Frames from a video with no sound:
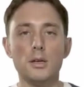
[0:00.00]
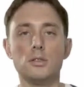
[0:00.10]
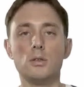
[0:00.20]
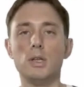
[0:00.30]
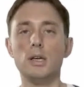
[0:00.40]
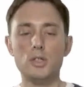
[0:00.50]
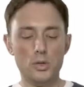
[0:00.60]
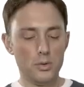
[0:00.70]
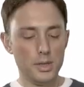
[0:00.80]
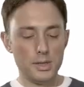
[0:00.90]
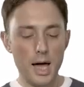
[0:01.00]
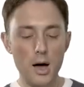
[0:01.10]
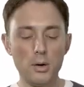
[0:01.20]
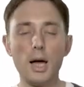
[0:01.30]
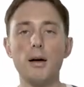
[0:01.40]
So the issue is,
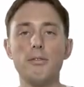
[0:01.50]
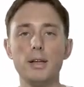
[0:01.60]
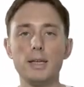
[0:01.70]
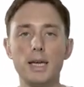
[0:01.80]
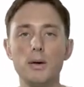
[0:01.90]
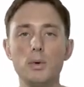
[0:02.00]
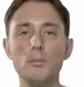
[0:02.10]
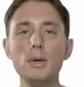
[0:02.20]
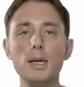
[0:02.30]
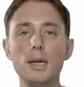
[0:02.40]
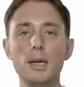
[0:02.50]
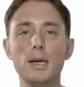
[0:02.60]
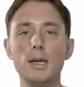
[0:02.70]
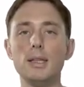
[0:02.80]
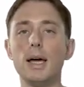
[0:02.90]
how confident can we be
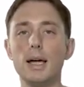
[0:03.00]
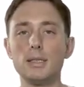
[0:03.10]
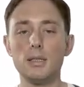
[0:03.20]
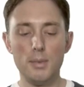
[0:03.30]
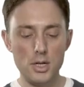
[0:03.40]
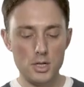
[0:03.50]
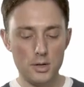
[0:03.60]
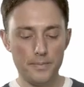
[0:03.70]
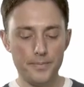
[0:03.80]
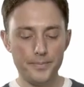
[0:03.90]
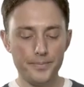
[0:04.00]
in that estimation?